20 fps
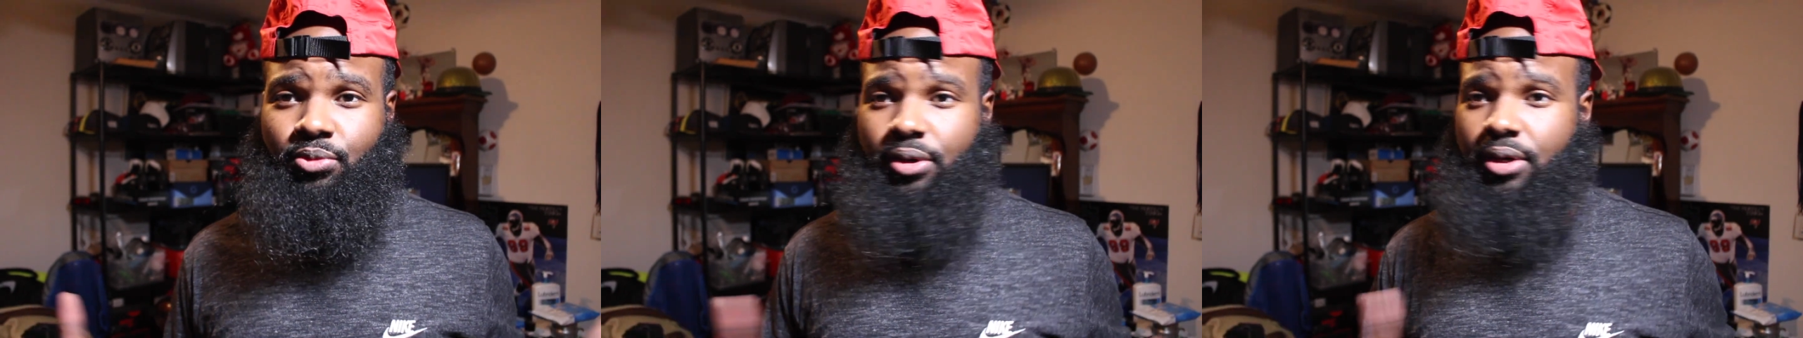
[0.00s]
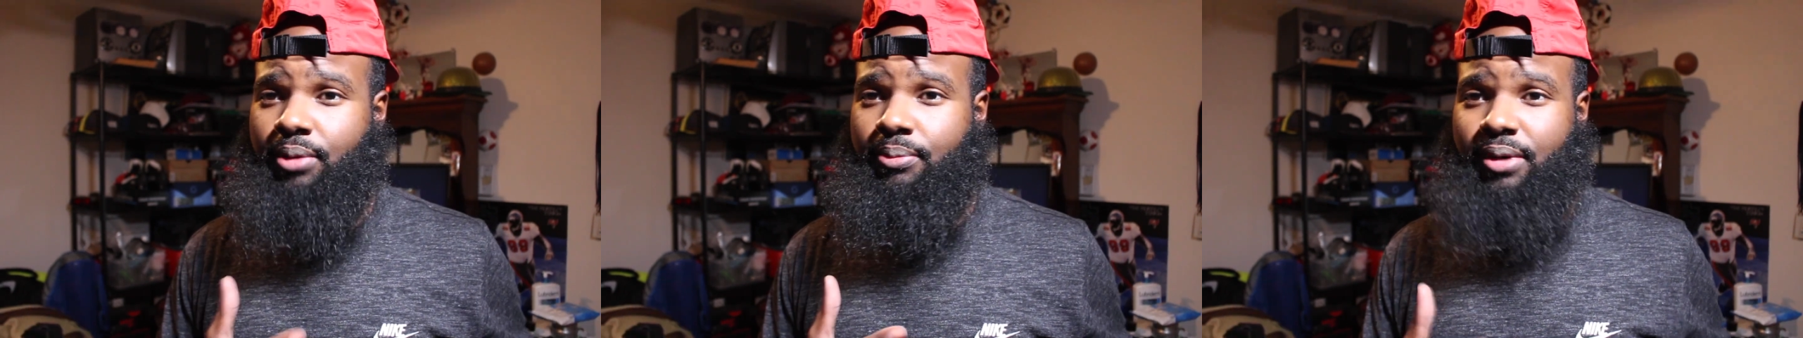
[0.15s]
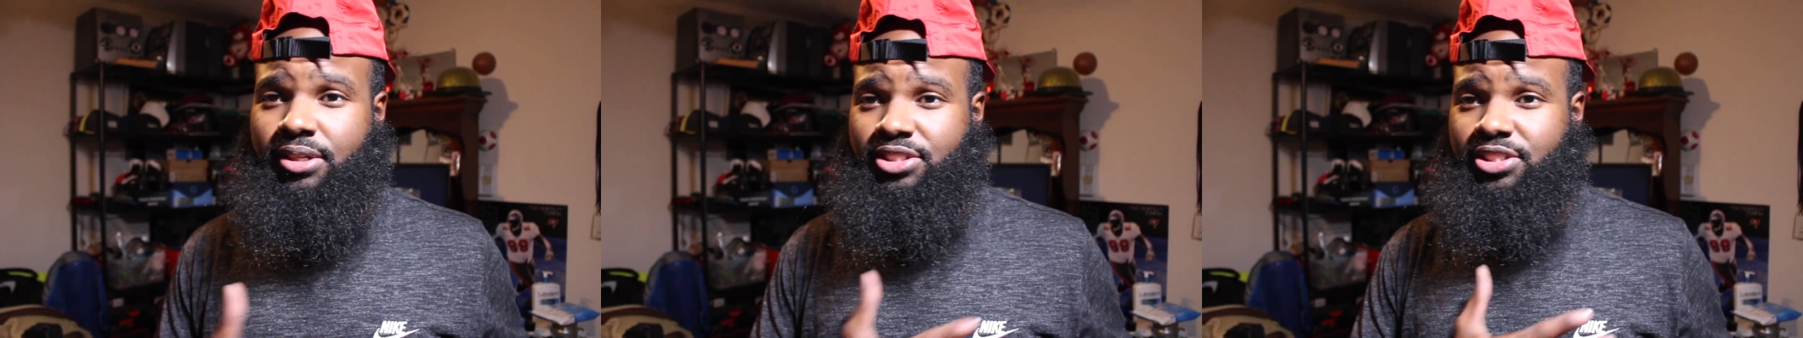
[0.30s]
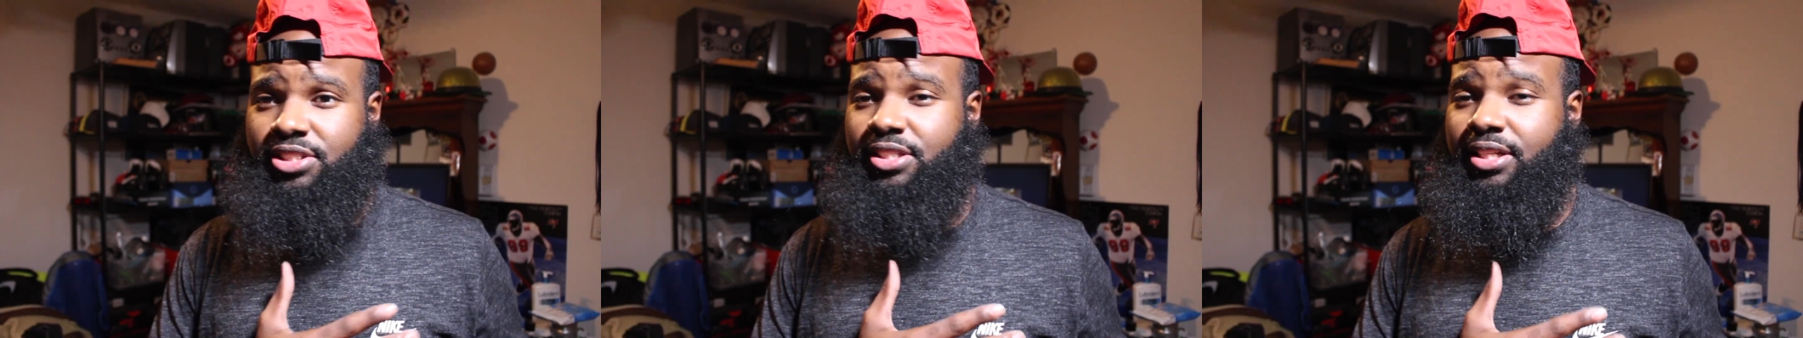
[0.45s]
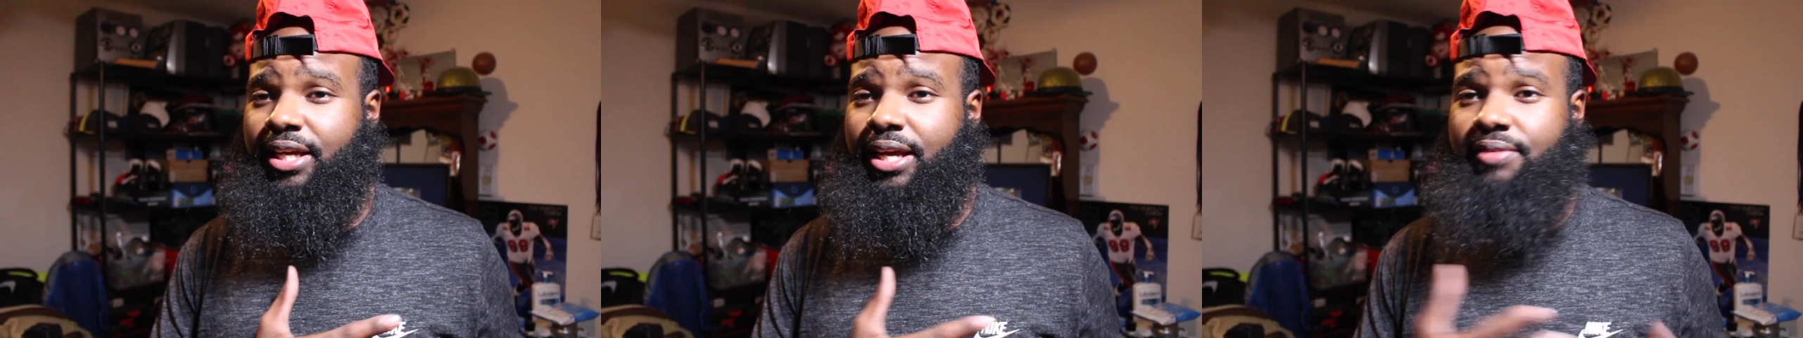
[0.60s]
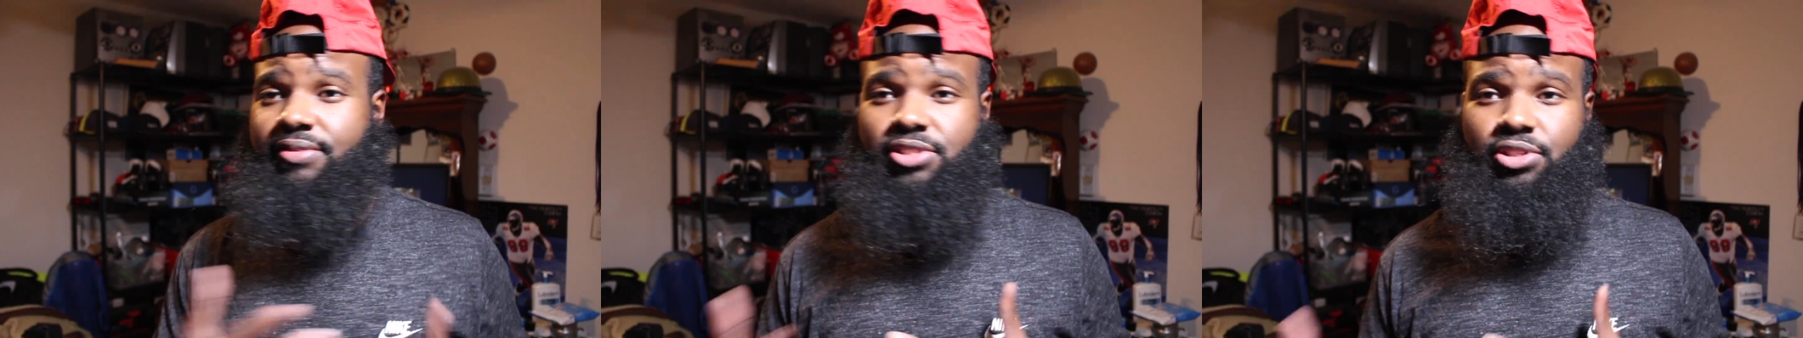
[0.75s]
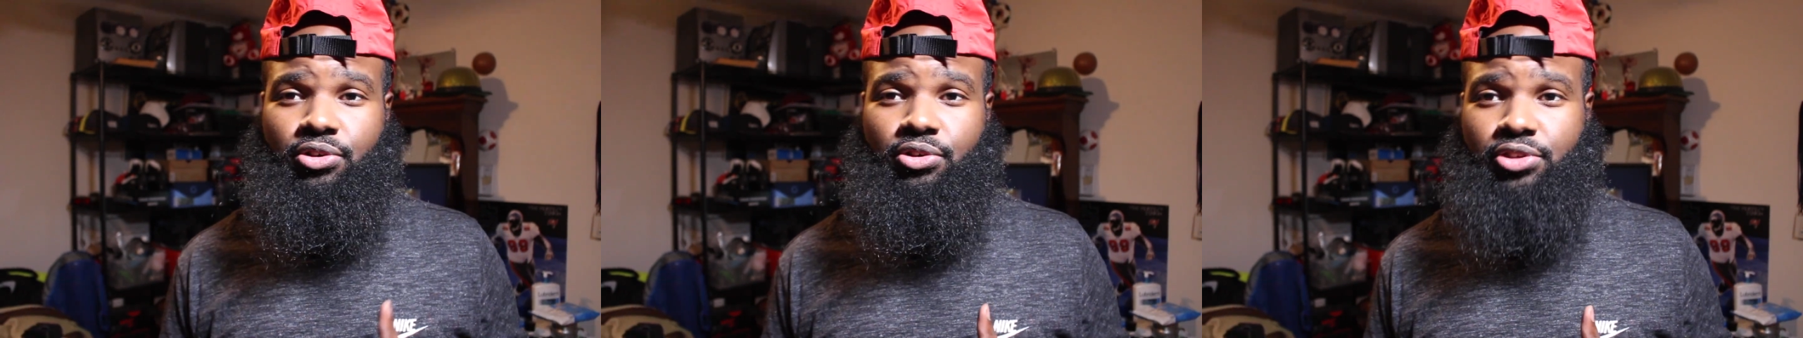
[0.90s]
One of the boxes should have
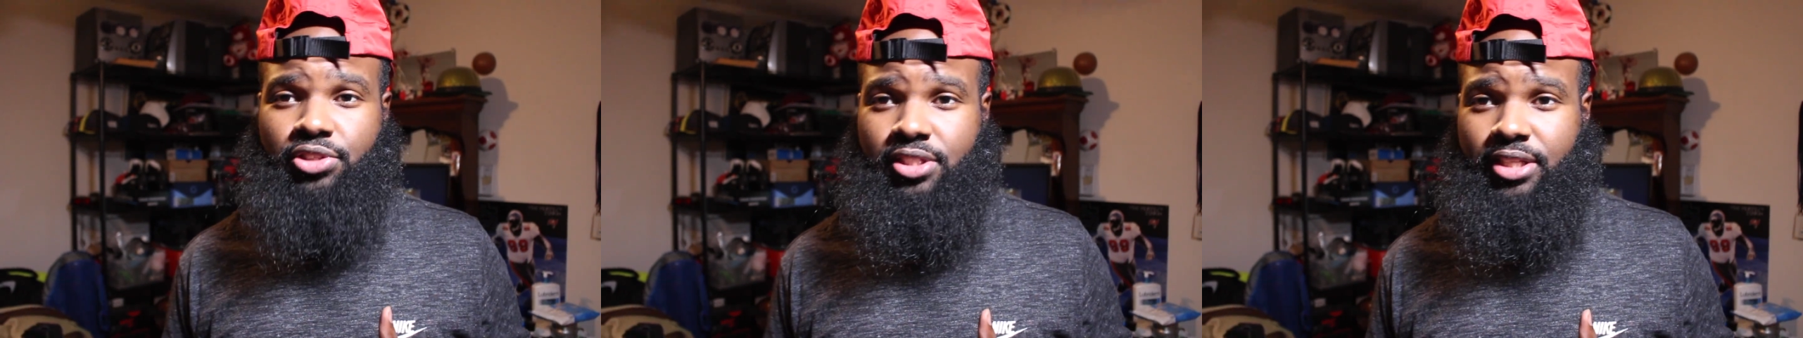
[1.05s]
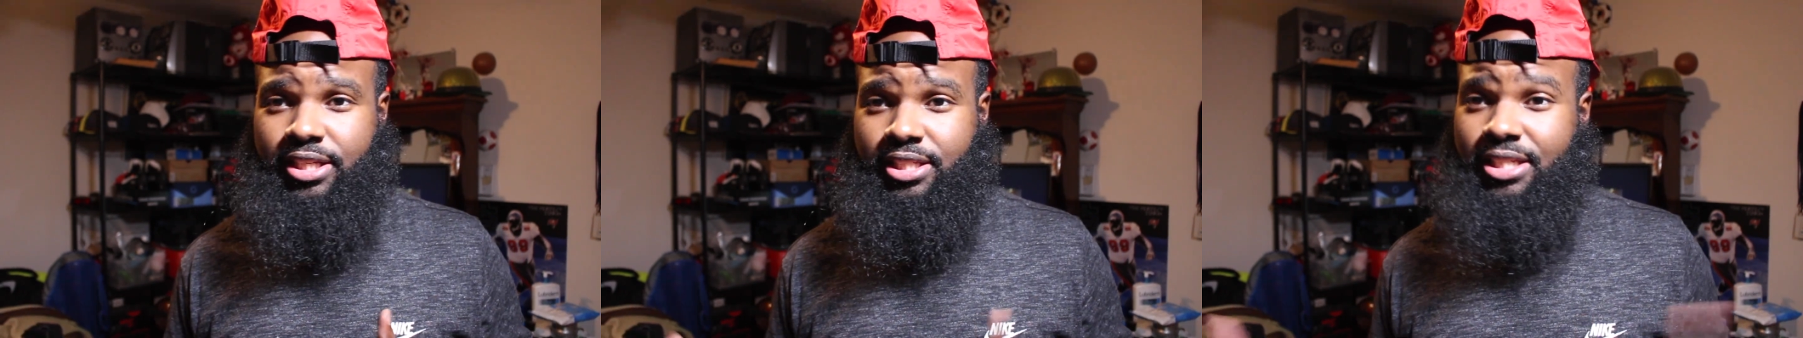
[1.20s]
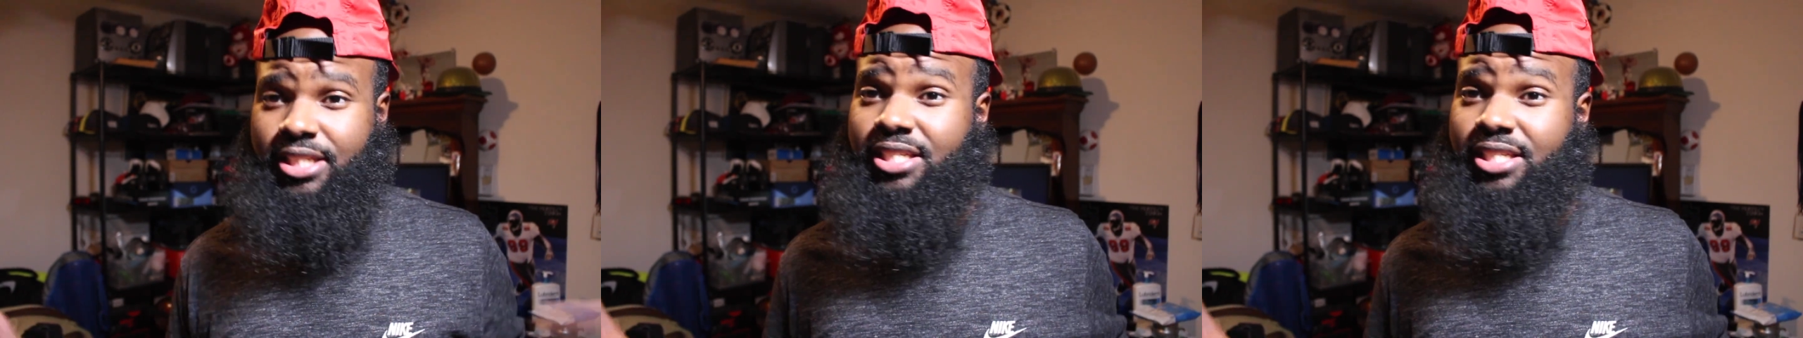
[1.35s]
gave us an orange lace.